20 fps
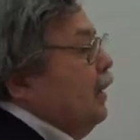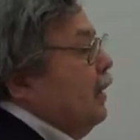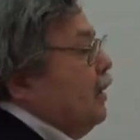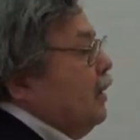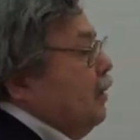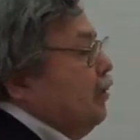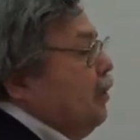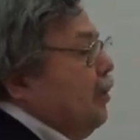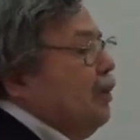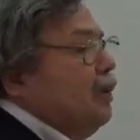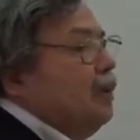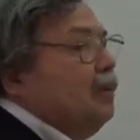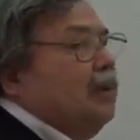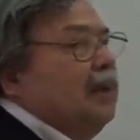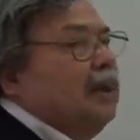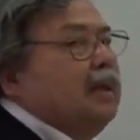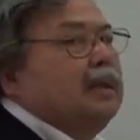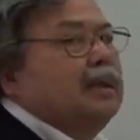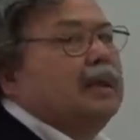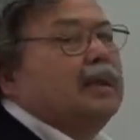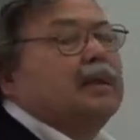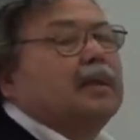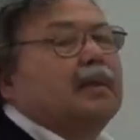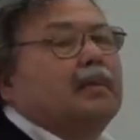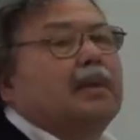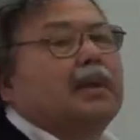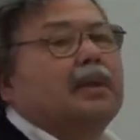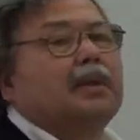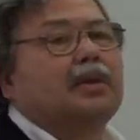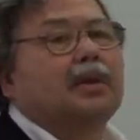suppose we ask this
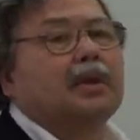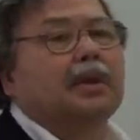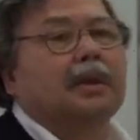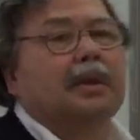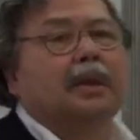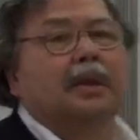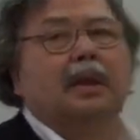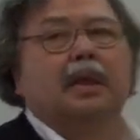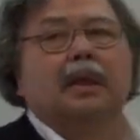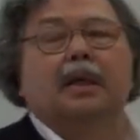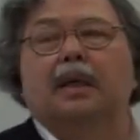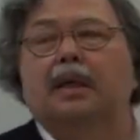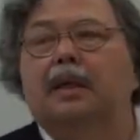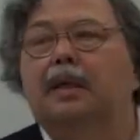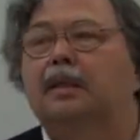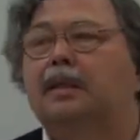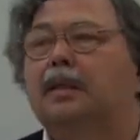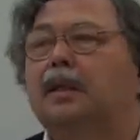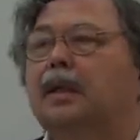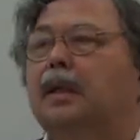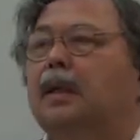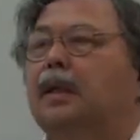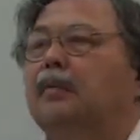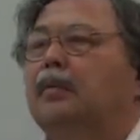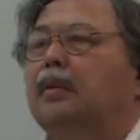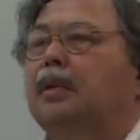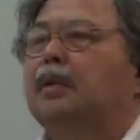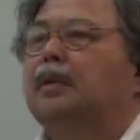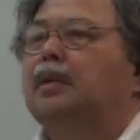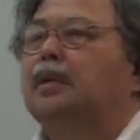question: is
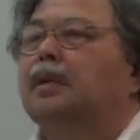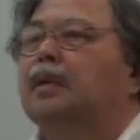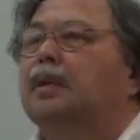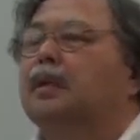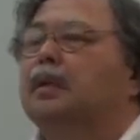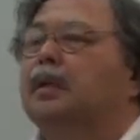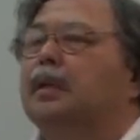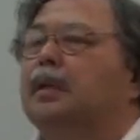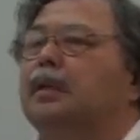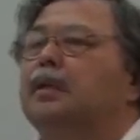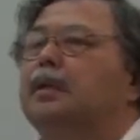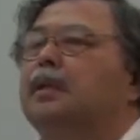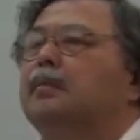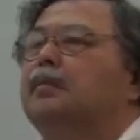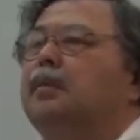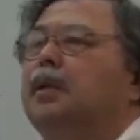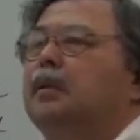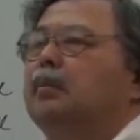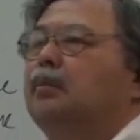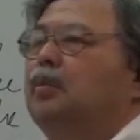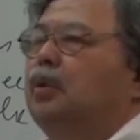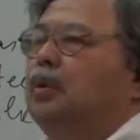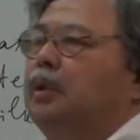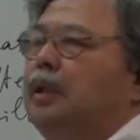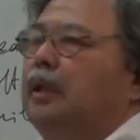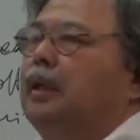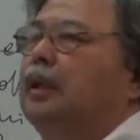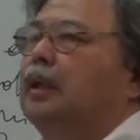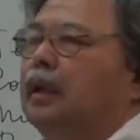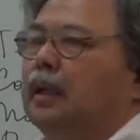the mean
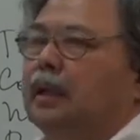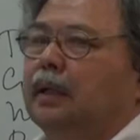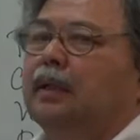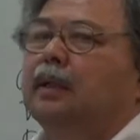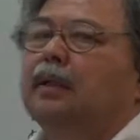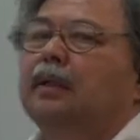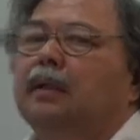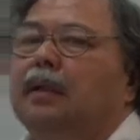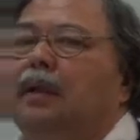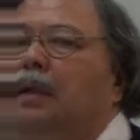body height